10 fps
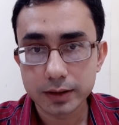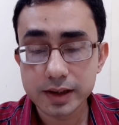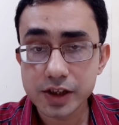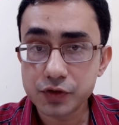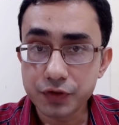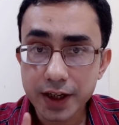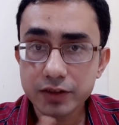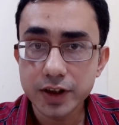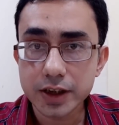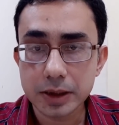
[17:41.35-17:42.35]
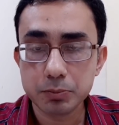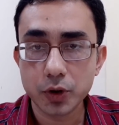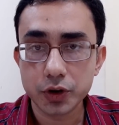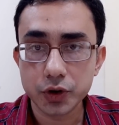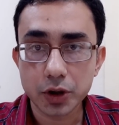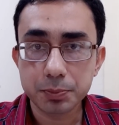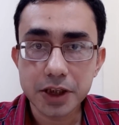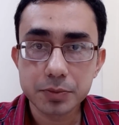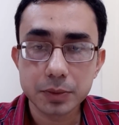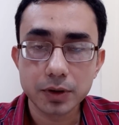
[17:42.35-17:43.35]
This is very important. Not
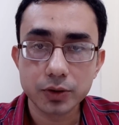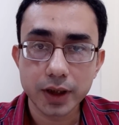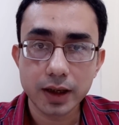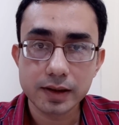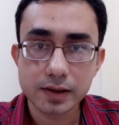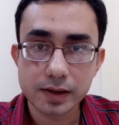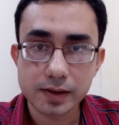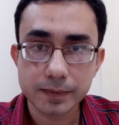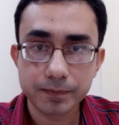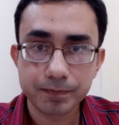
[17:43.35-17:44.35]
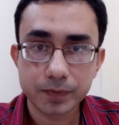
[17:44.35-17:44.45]
many people realize this.